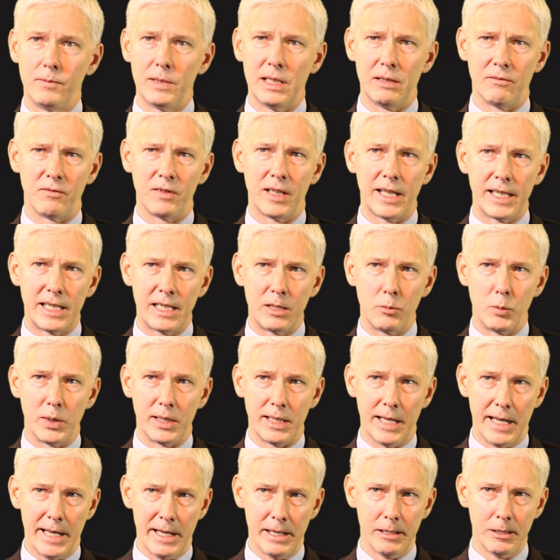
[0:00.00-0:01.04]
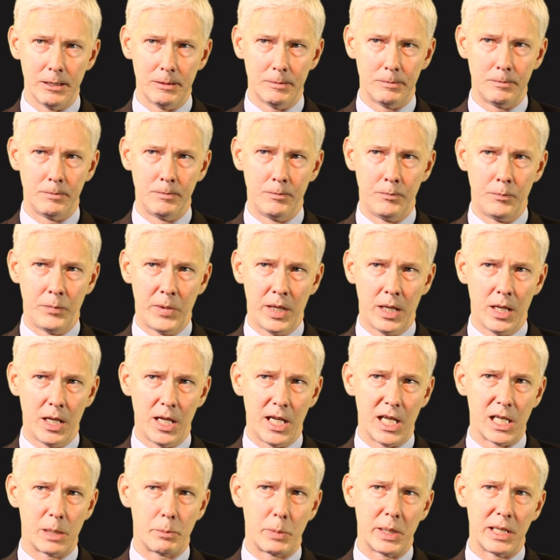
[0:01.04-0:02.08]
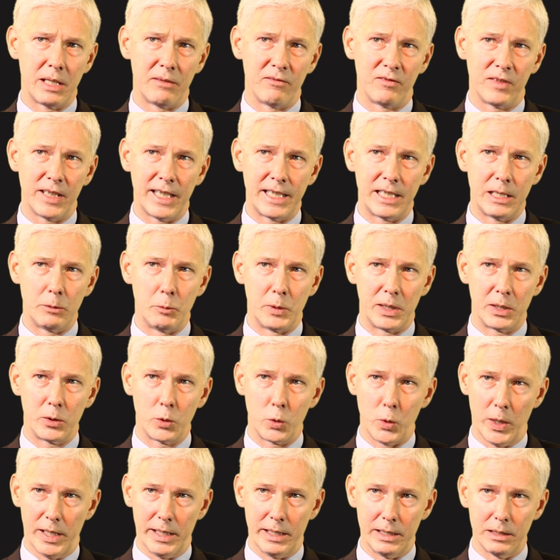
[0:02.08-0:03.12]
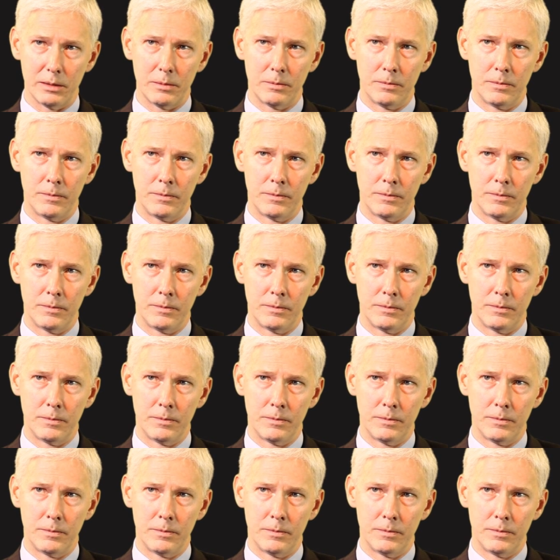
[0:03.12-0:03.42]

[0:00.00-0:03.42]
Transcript: inflated with air, it's been inflated with credit.